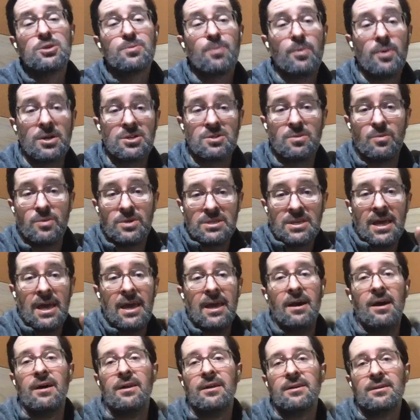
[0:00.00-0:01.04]
Post-production was
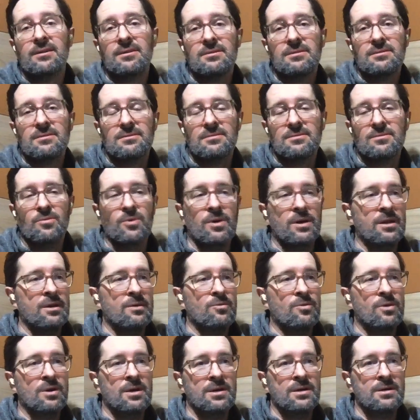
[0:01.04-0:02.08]
chaotic when
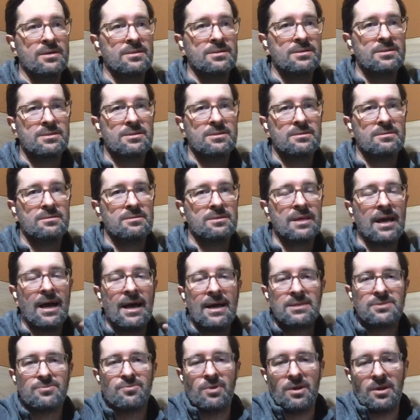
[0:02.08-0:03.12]
it was
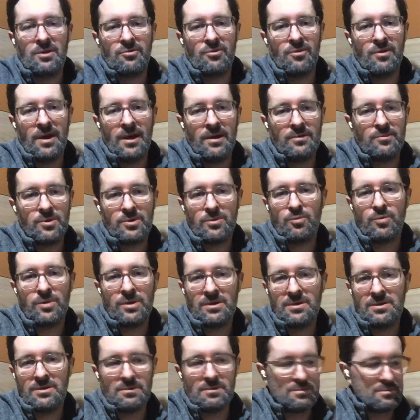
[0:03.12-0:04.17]
guys running around with
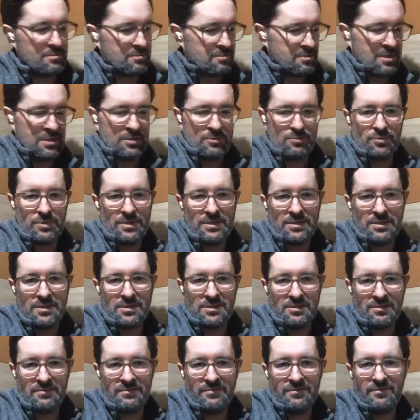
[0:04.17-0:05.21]

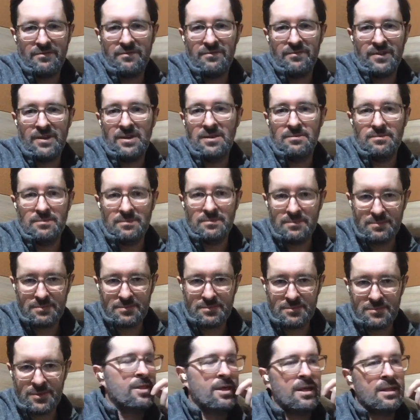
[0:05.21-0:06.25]
reels of film,
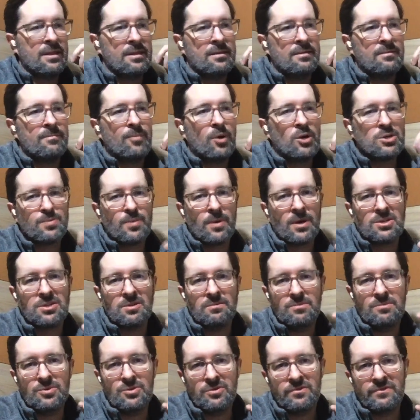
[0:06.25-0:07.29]
and then
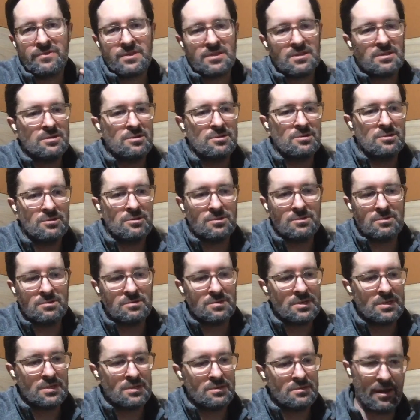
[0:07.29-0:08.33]
post-production moved
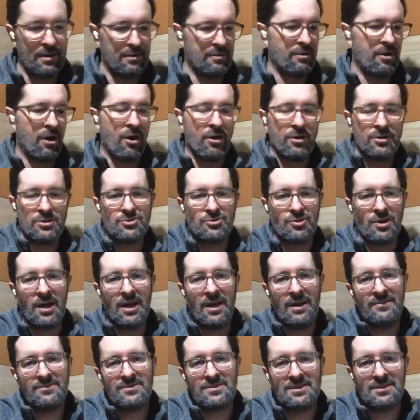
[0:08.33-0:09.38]
to hard
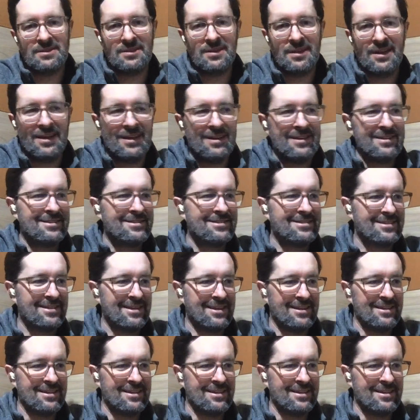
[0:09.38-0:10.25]
drives and